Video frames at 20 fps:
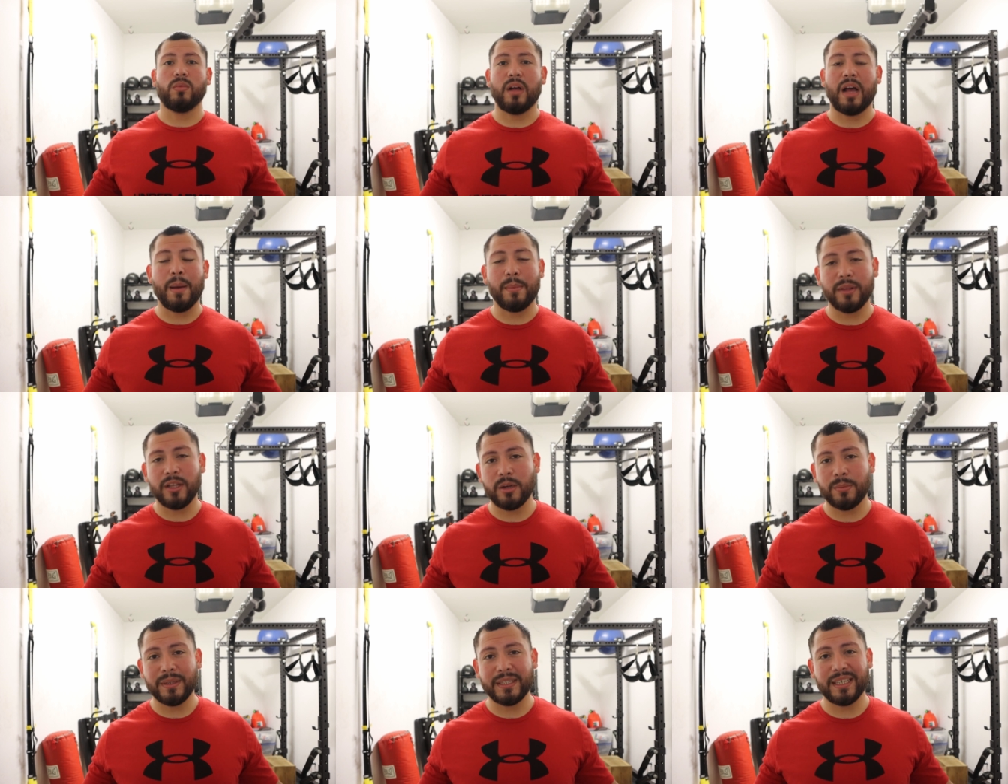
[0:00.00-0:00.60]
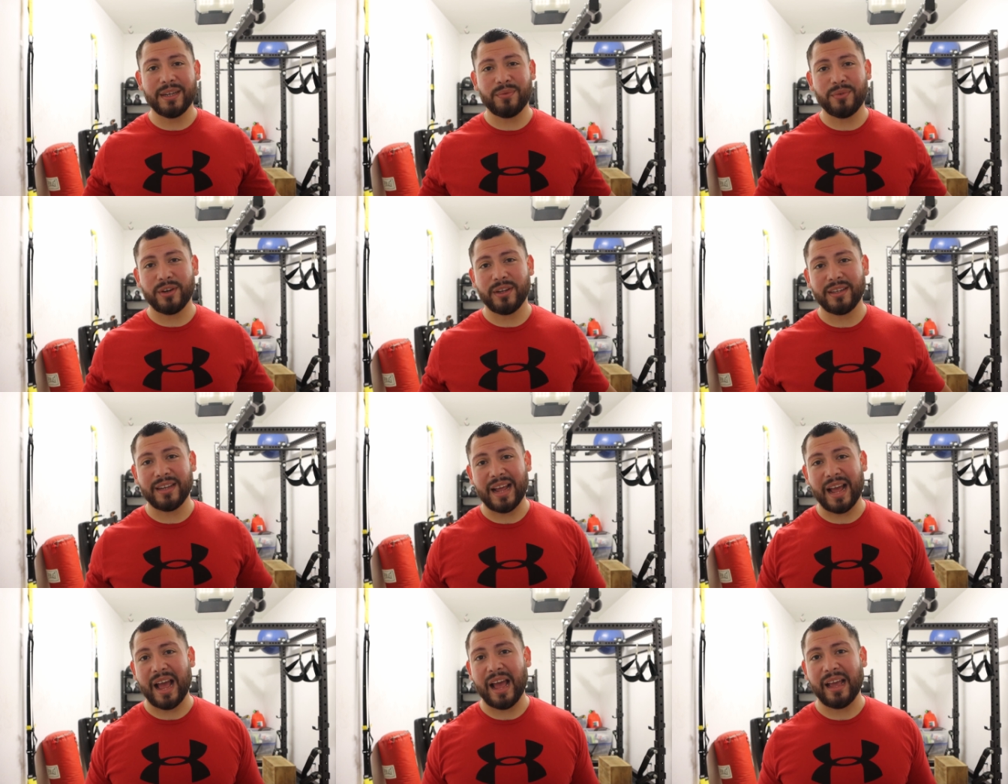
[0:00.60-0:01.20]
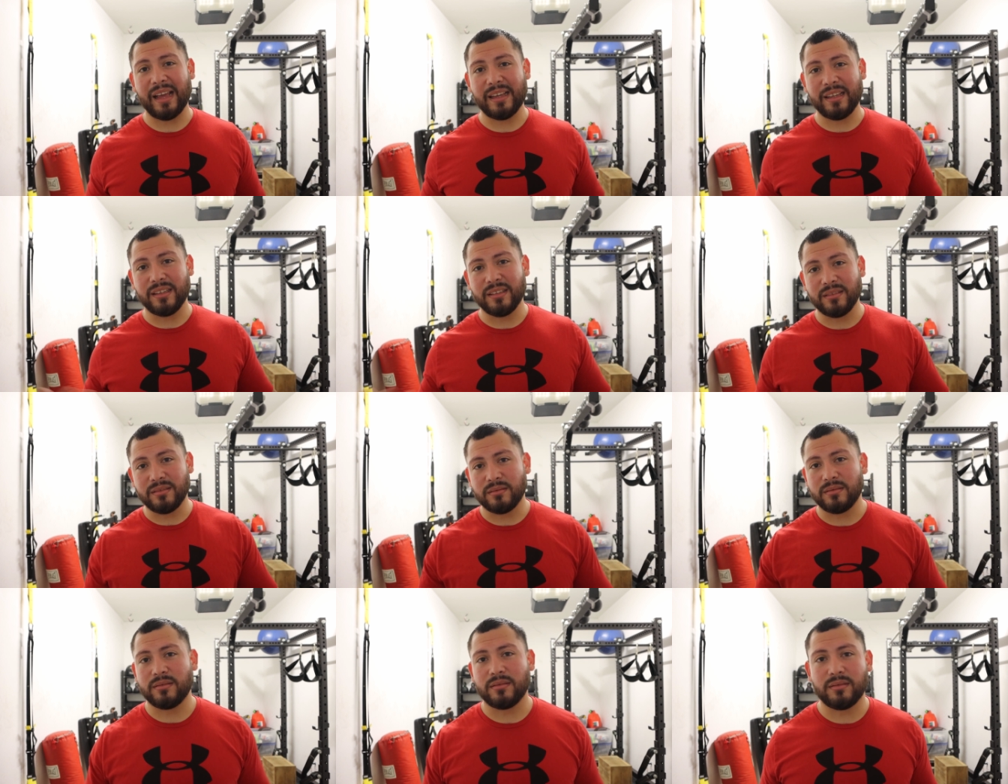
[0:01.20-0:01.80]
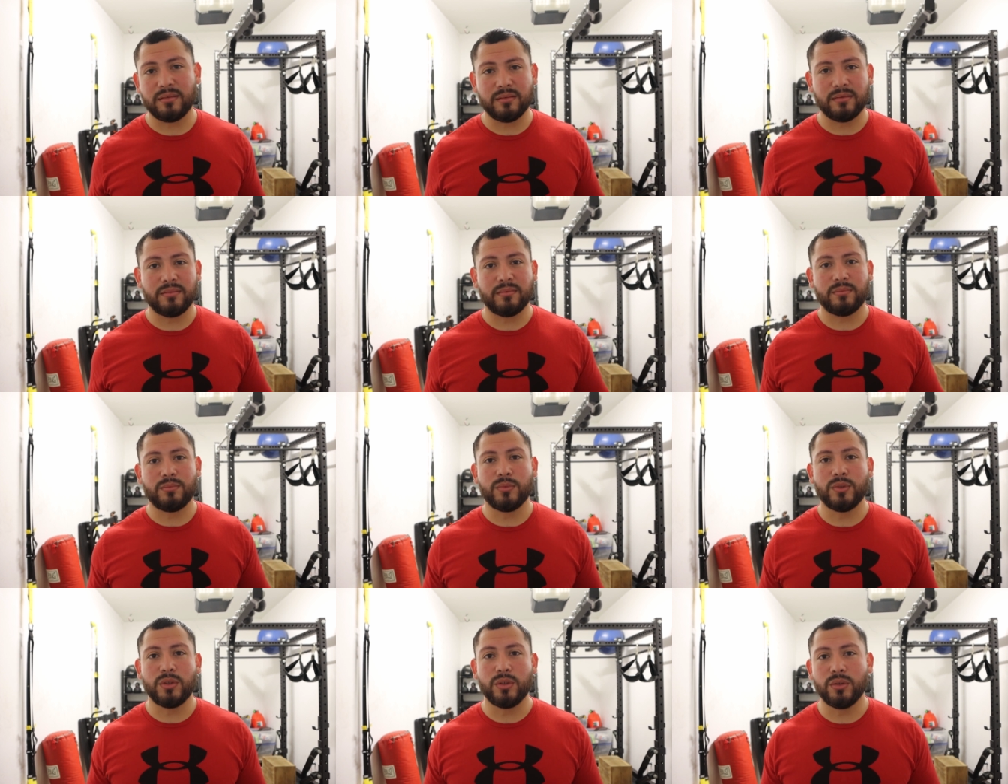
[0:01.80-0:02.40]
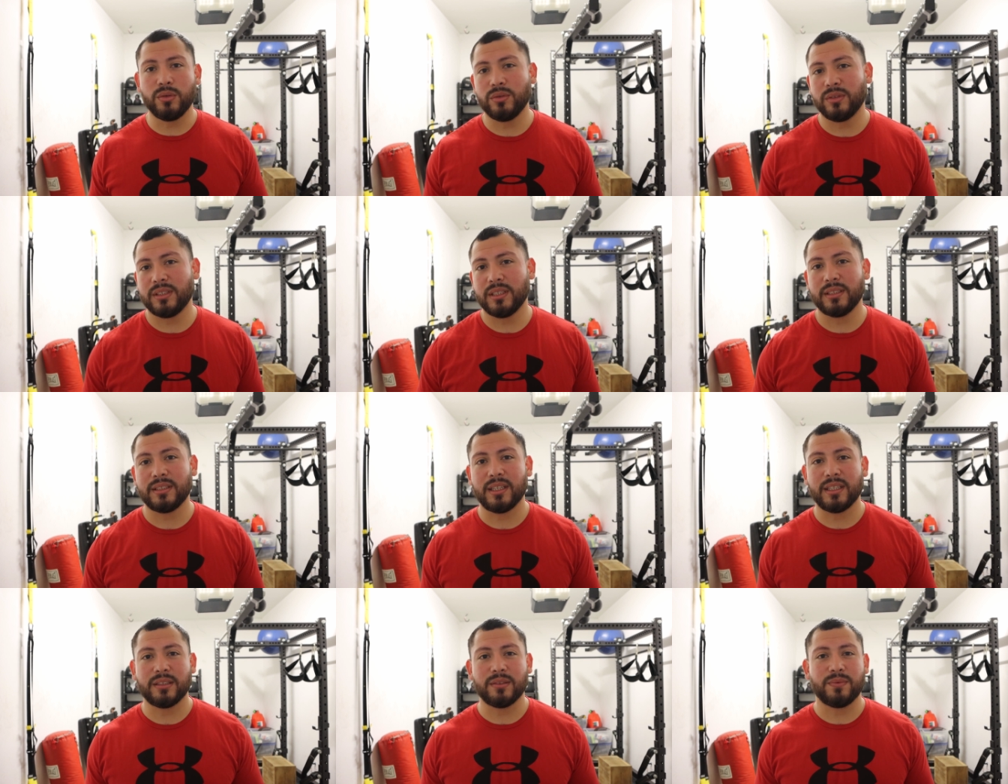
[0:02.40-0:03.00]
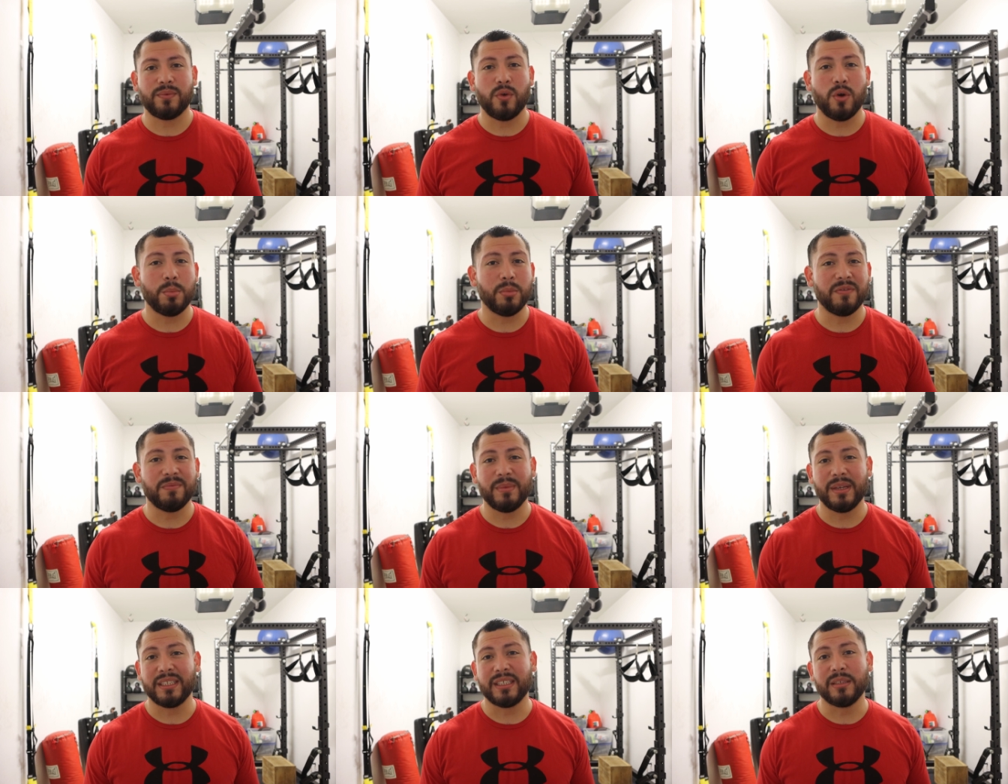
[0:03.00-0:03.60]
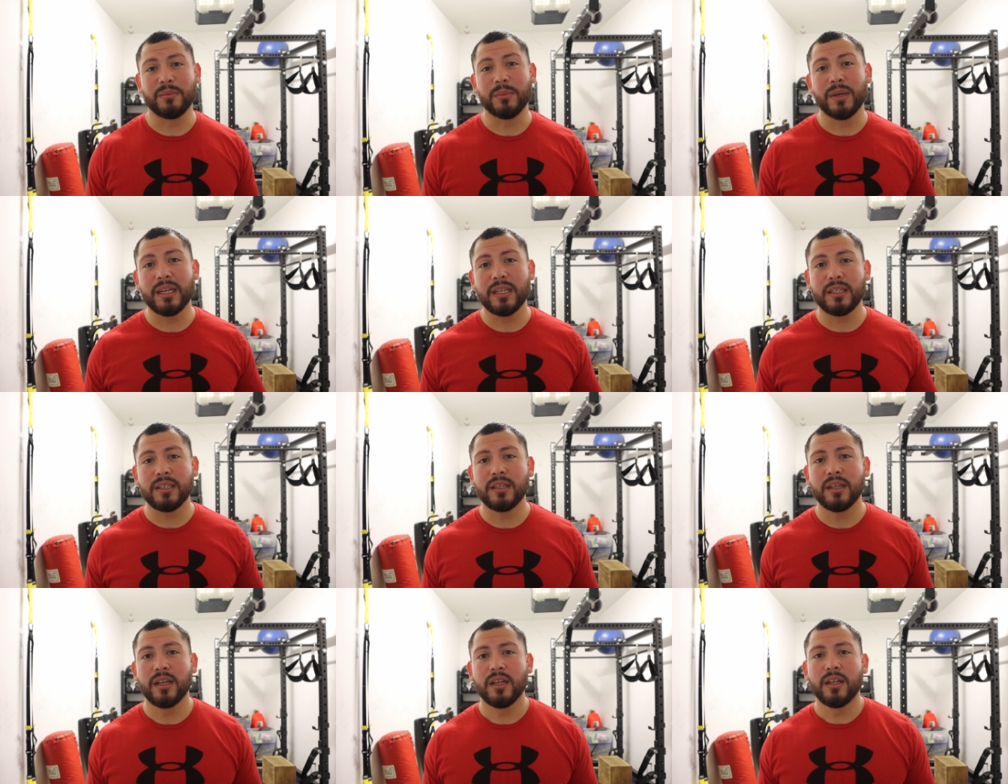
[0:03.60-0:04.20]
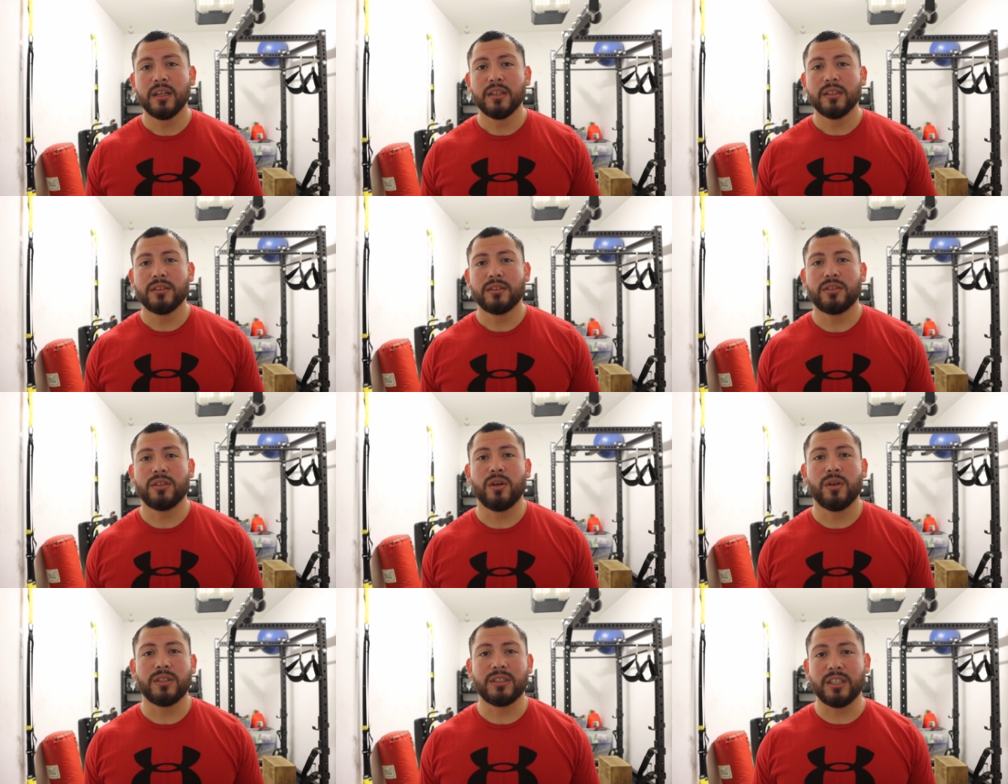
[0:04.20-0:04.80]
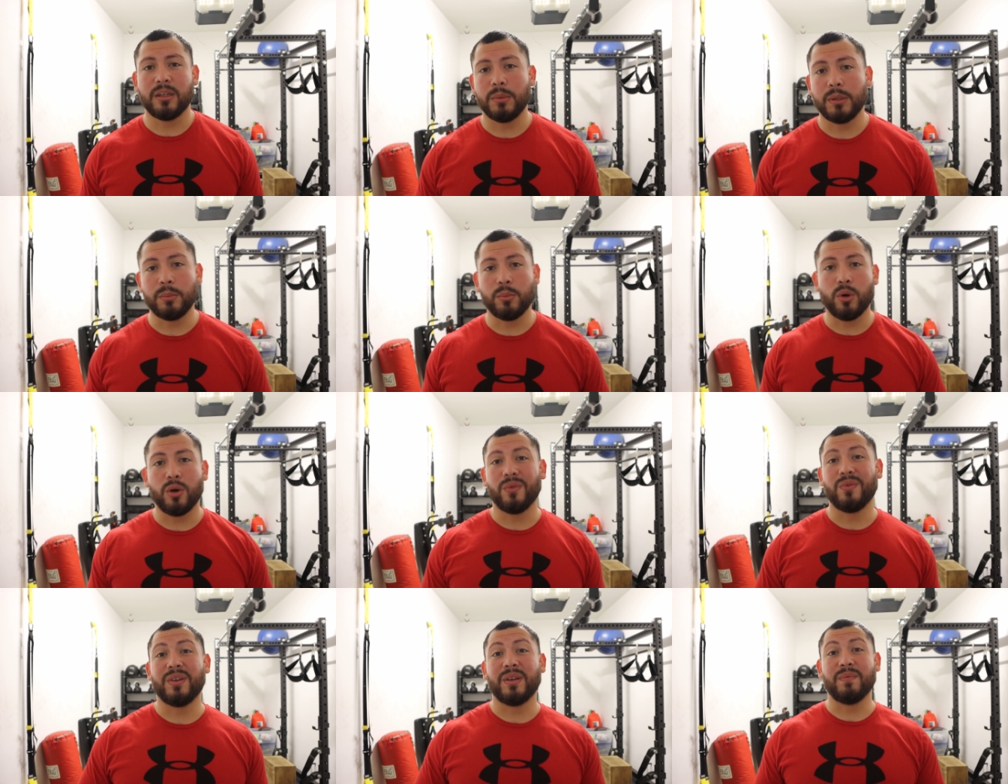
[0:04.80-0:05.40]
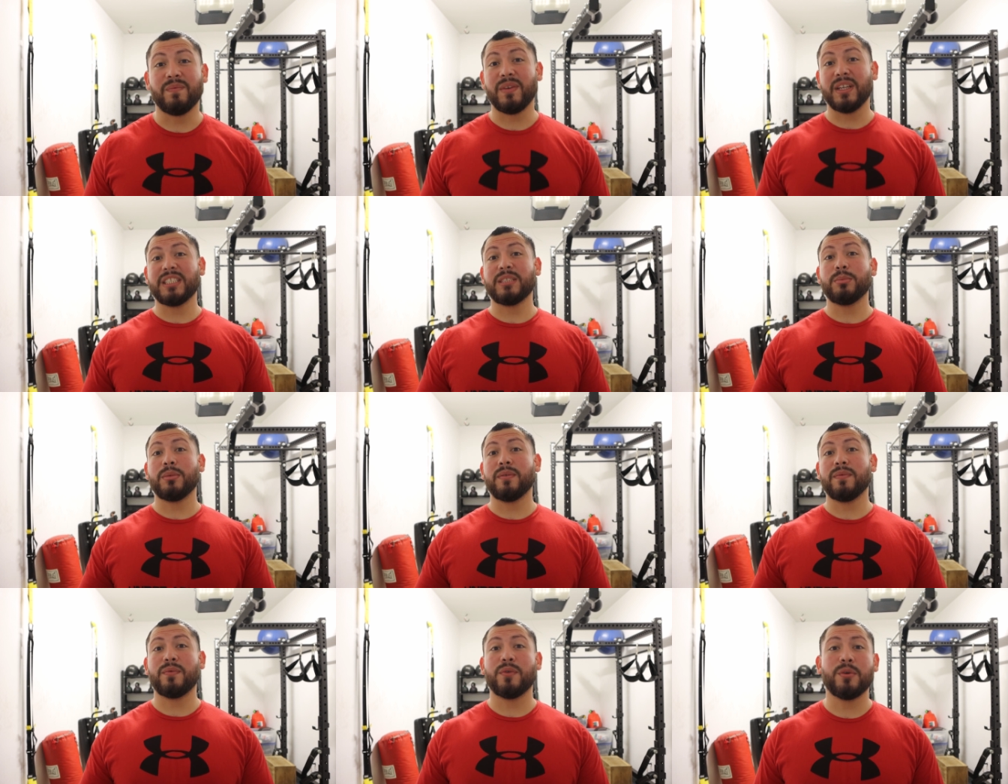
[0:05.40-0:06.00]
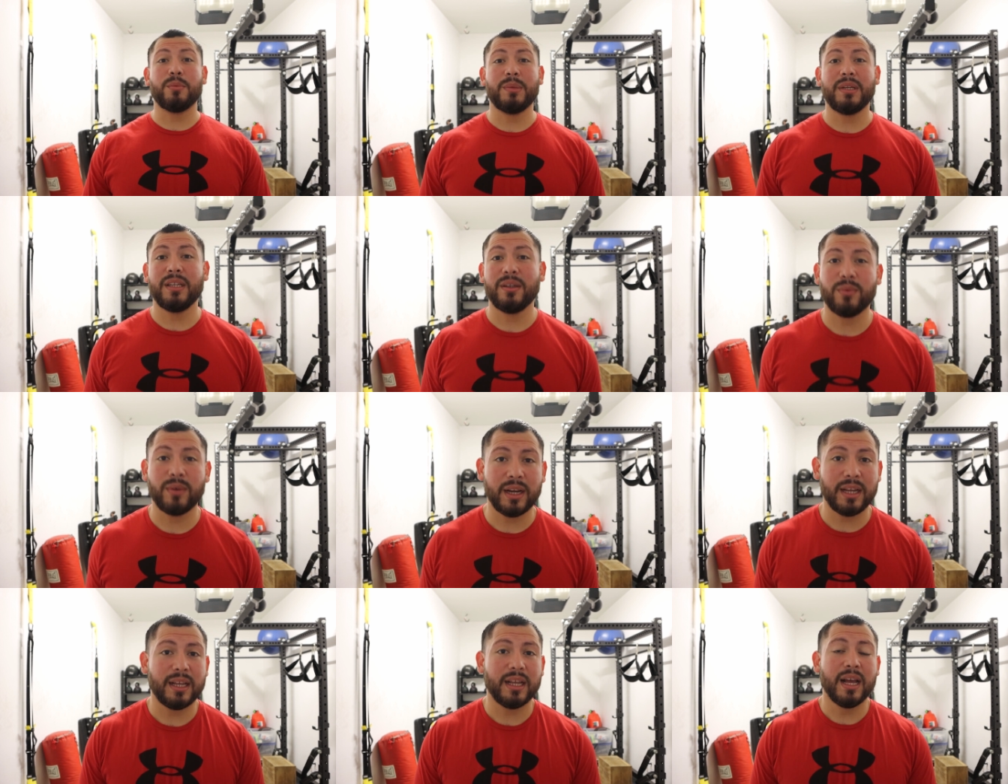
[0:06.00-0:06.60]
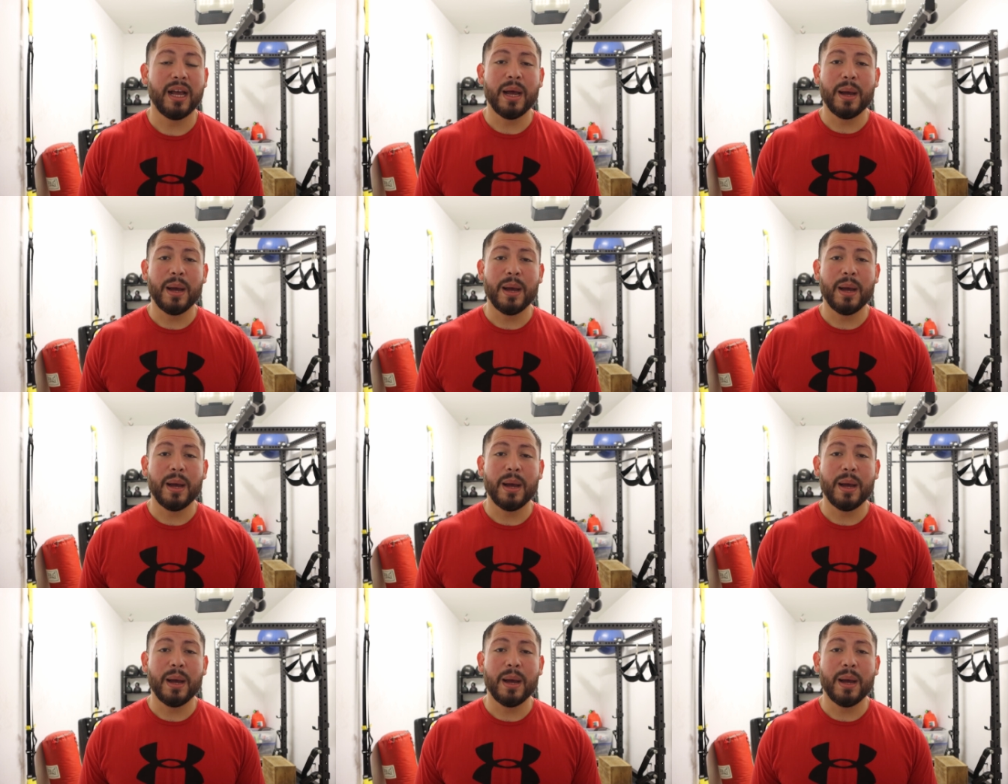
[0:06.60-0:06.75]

I'm a little bit different. I use this as a form of making money, so it's a little bit more of an investment for me, right?